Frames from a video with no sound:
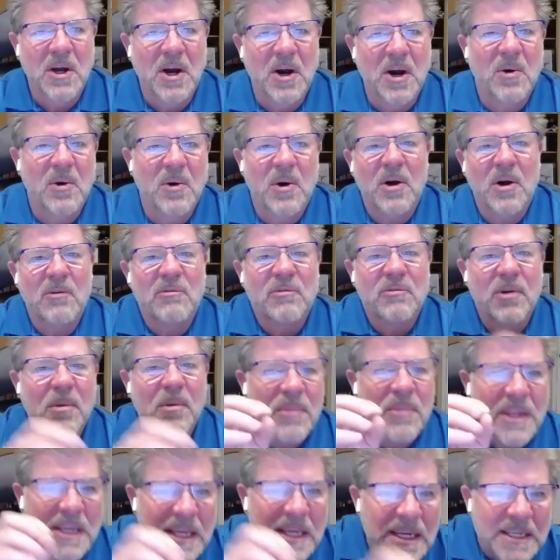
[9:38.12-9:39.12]
are all
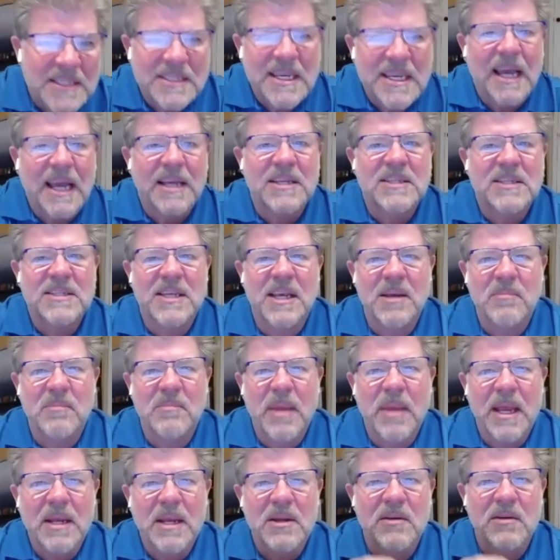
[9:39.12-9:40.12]
from the exact same
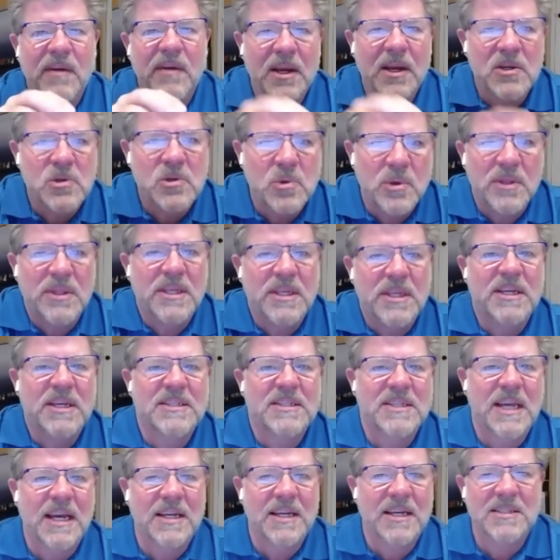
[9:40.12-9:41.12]
manufacturer in the
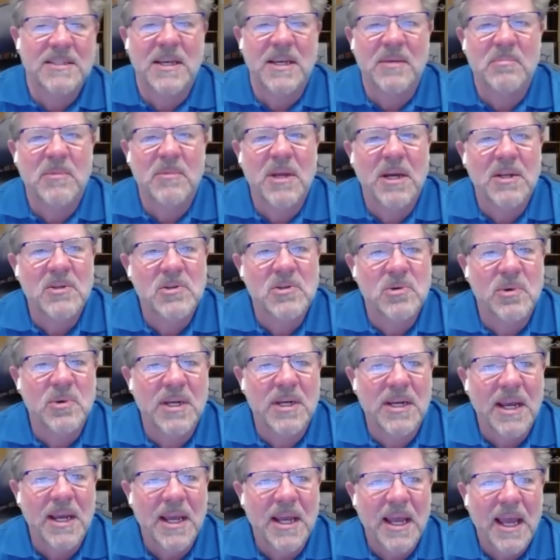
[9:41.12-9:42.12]
exact same
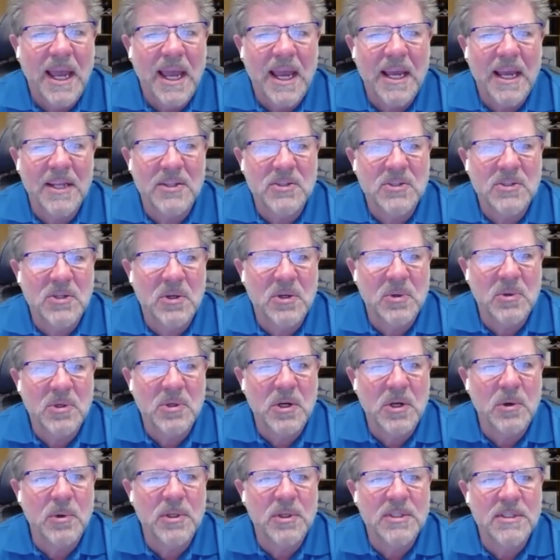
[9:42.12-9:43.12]
country. And so,
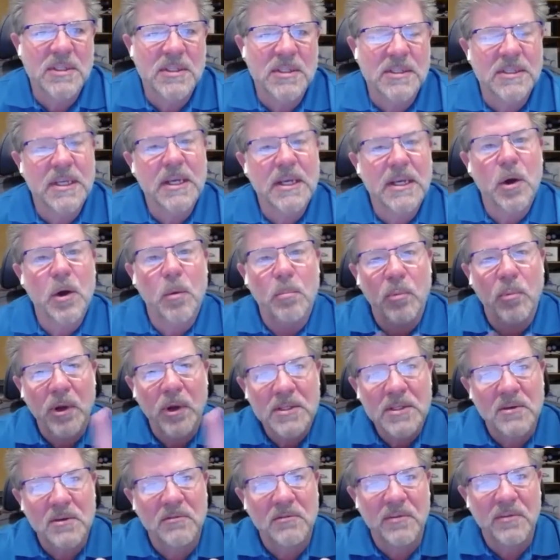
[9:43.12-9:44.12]
it's the single
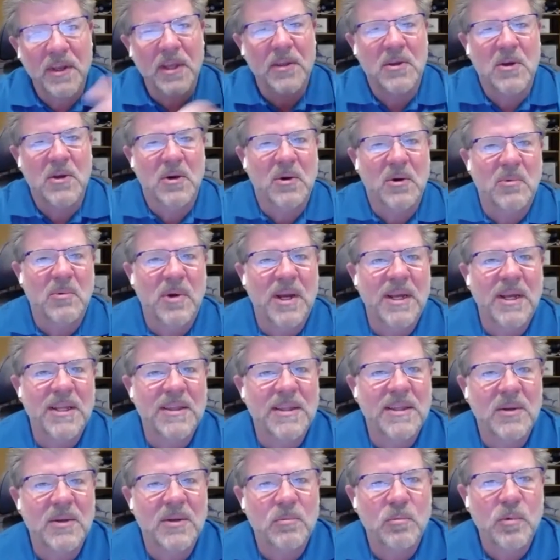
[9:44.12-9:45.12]
points of failure, right?
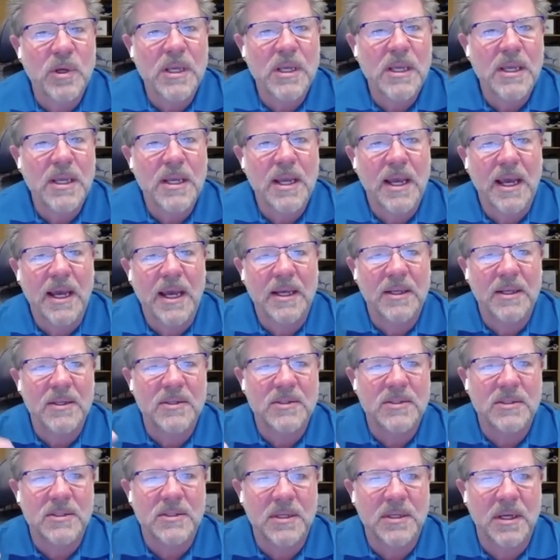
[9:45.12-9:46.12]
That we as
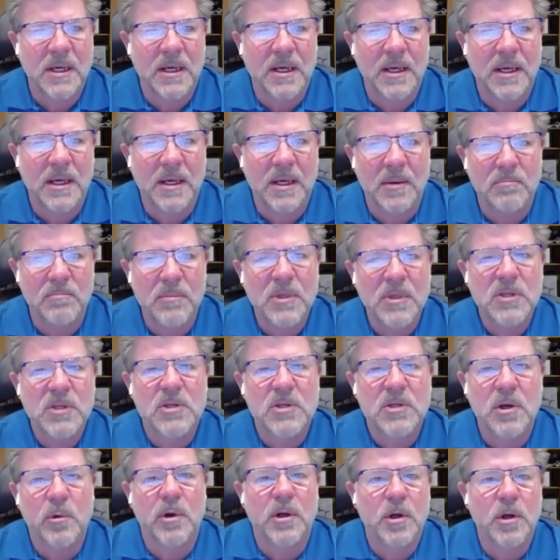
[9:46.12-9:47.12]

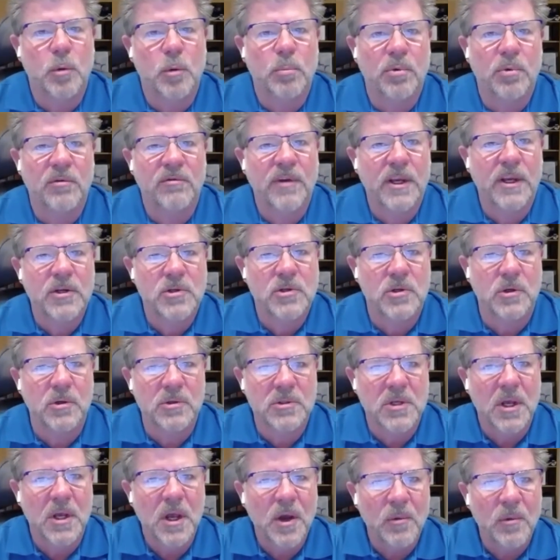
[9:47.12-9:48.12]
mission critical
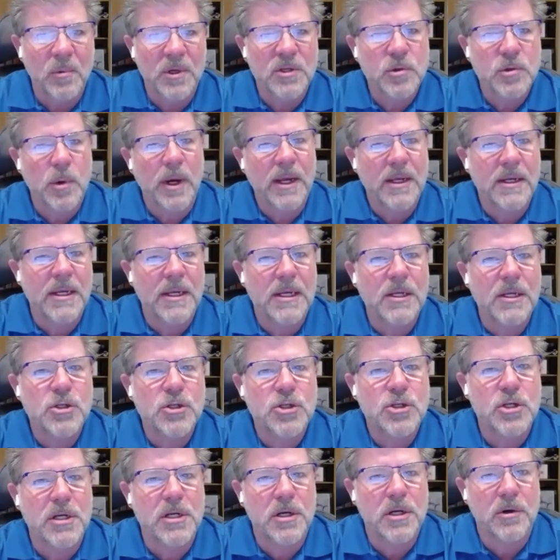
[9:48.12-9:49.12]
professionals, we try and
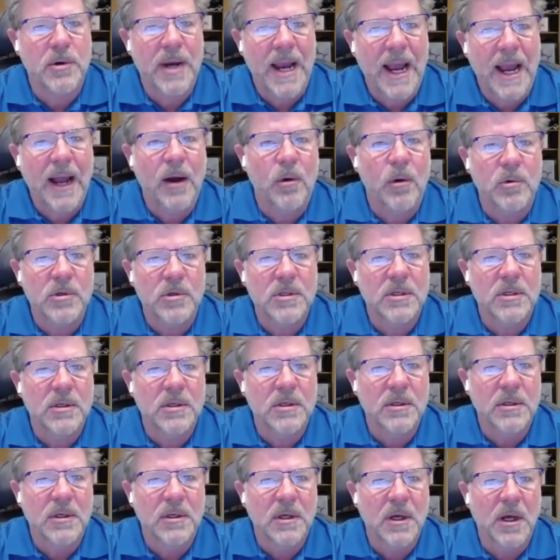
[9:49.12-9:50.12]
engineer out
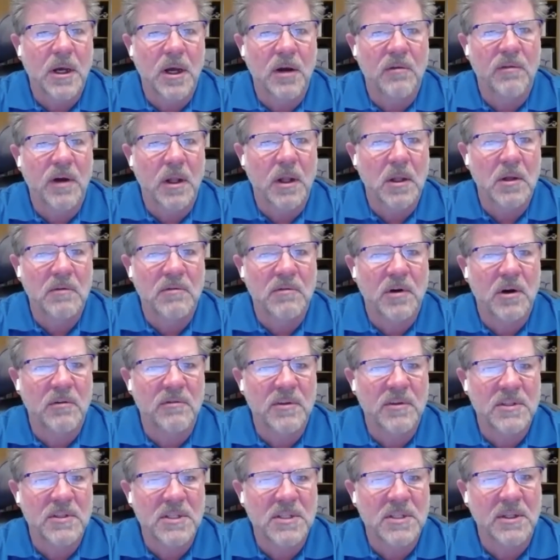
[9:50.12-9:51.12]
of all of our
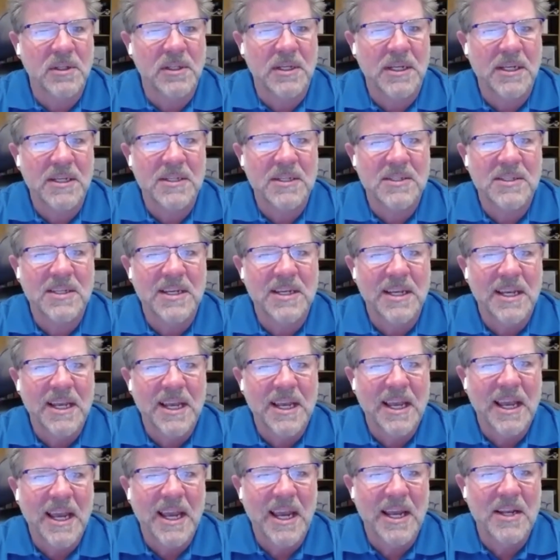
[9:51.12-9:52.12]
facilities.
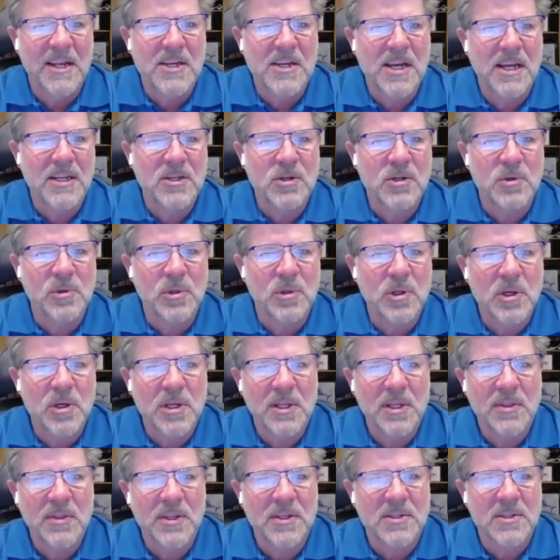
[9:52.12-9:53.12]
And yet you
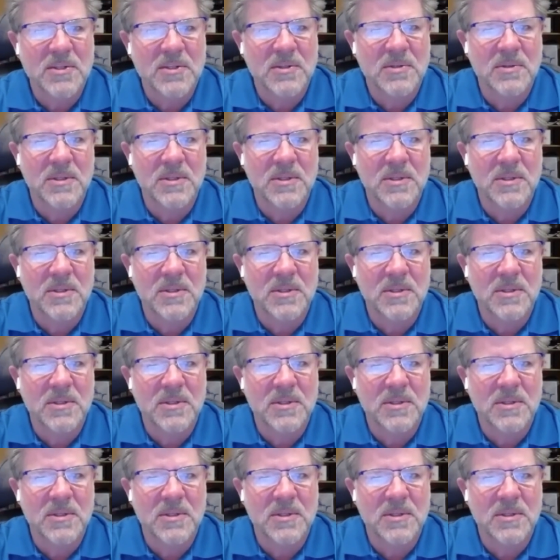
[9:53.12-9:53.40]
look at this